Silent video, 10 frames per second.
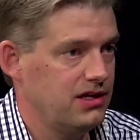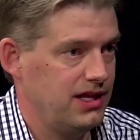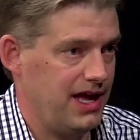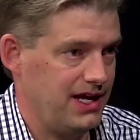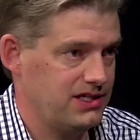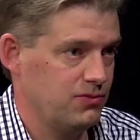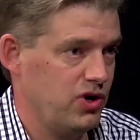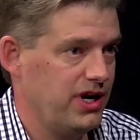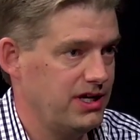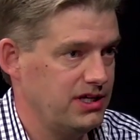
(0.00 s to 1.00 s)
they had some
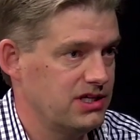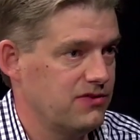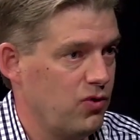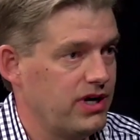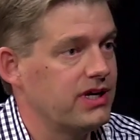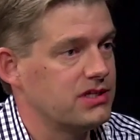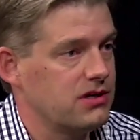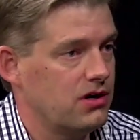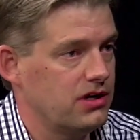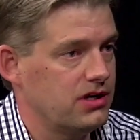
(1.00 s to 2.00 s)
great ideas of where to get
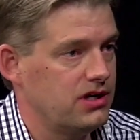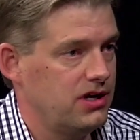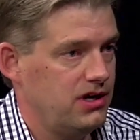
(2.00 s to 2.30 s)
started.